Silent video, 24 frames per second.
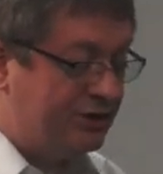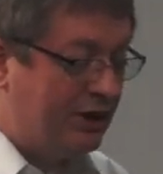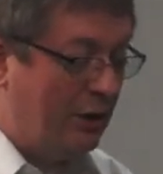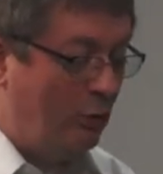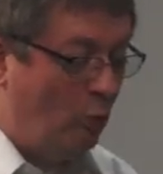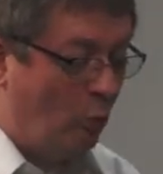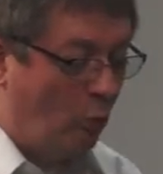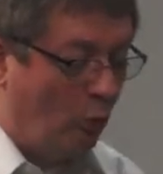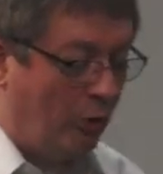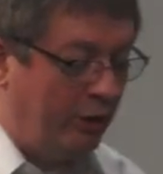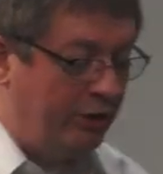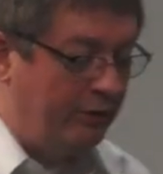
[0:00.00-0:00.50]

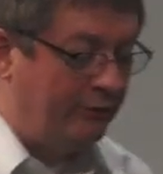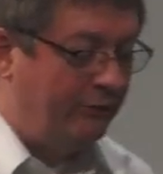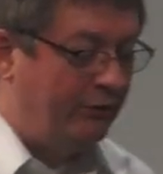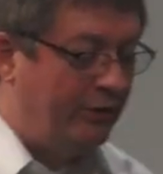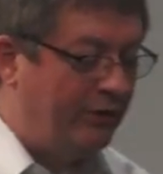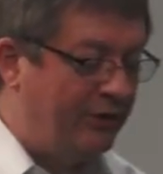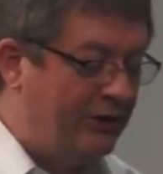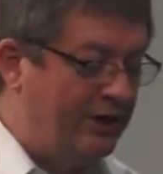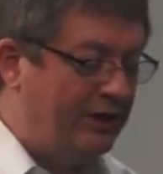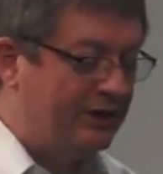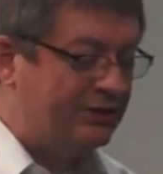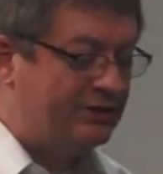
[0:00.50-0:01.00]
And one of
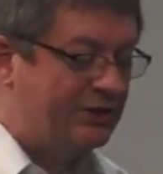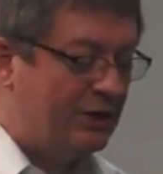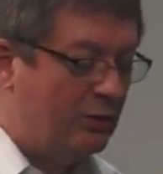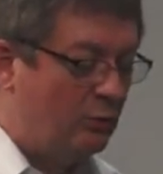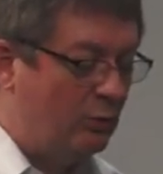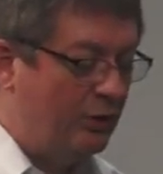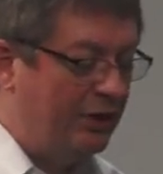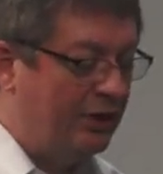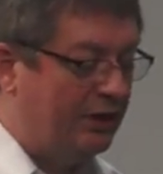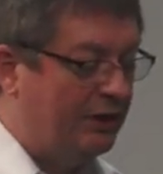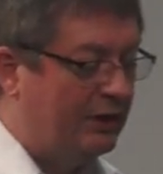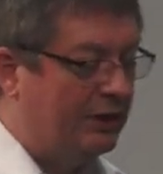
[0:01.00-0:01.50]
the things that
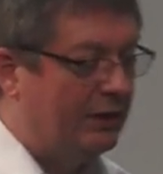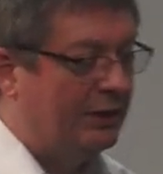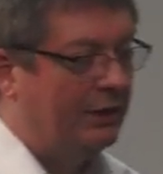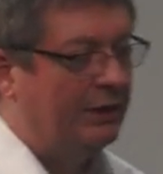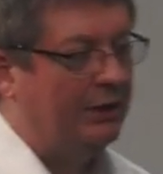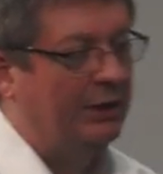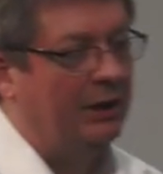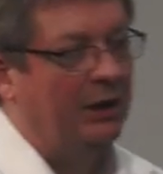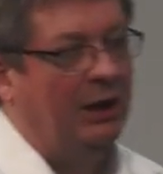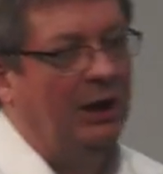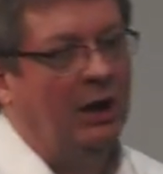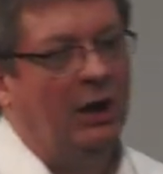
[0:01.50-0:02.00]
we
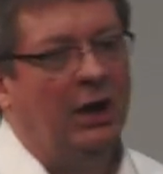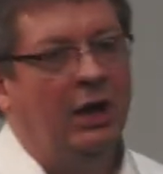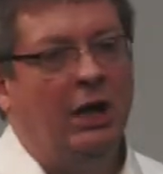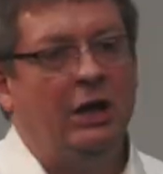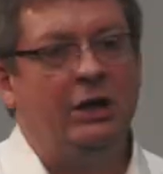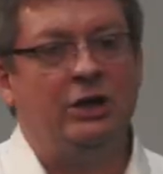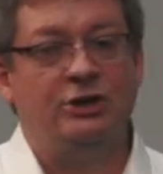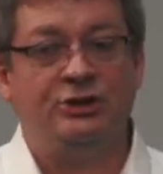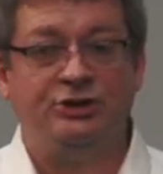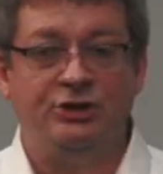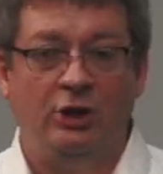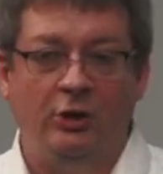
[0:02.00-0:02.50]
did the
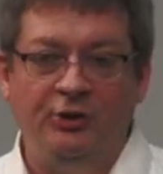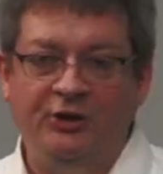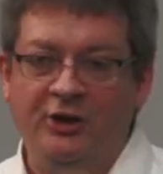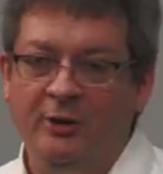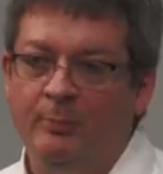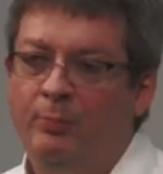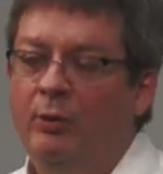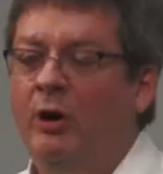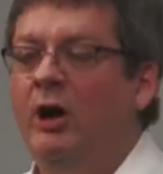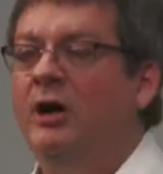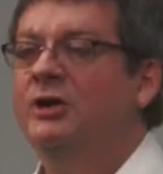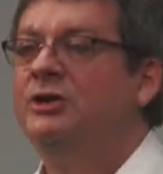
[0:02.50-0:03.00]

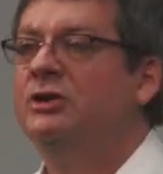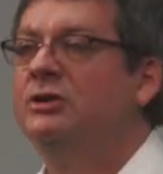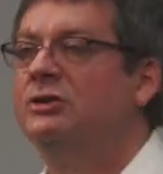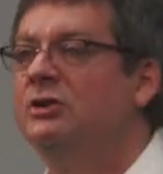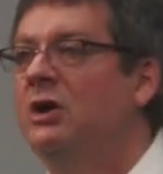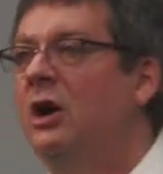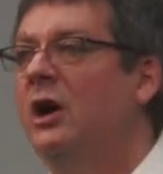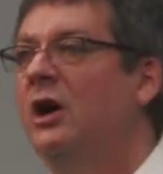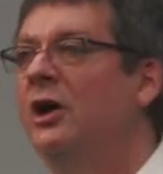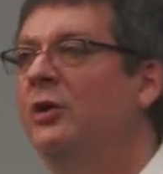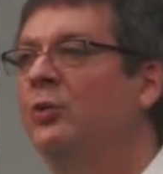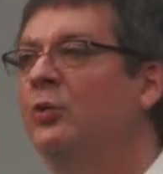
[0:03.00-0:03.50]
consulting projects
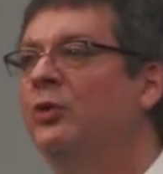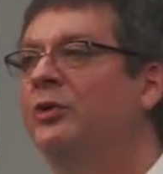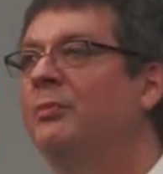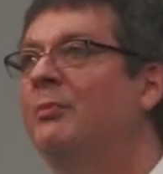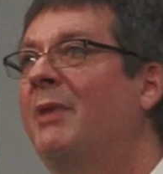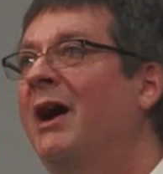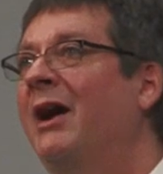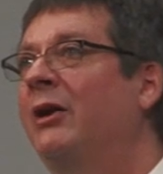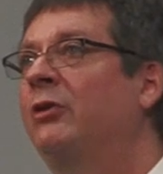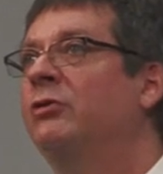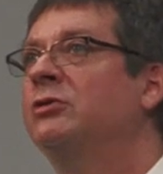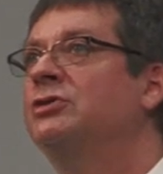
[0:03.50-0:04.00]
on was
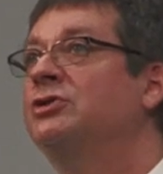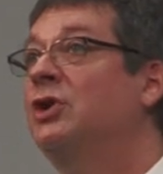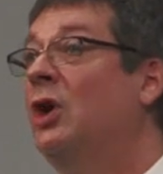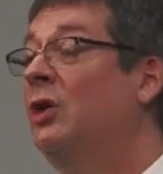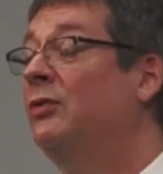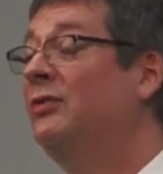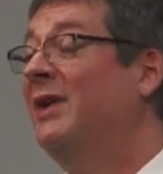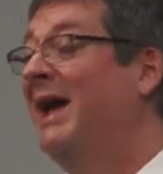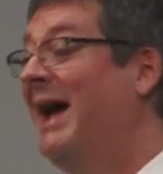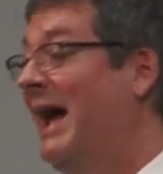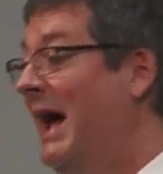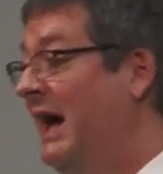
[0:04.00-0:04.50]

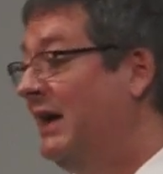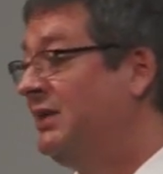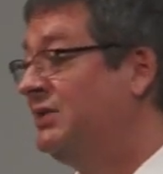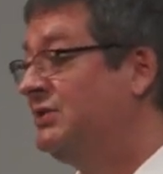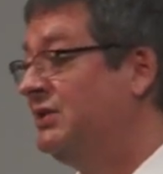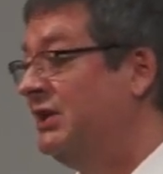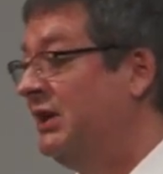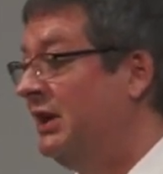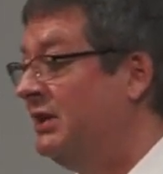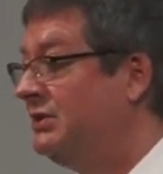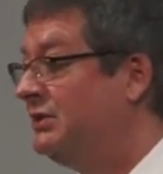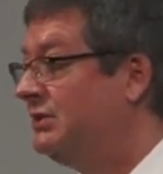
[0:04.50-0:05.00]
Microsoft
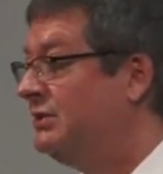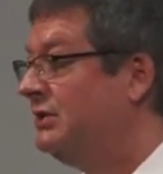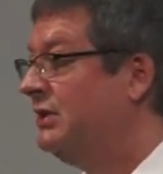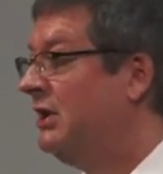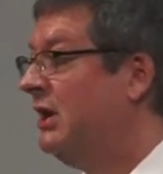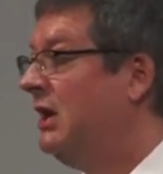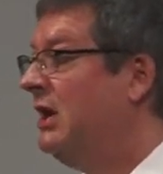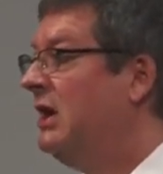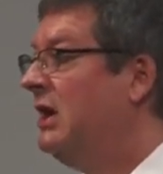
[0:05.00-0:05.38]
Access.